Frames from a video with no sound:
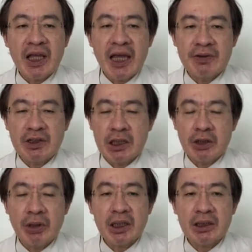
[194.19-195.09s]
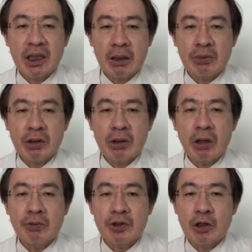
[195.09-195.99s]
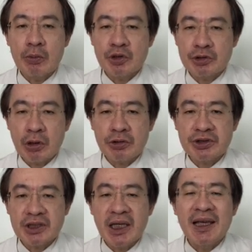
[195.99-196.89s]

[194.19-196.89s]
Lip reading: have a correct number of chromosomes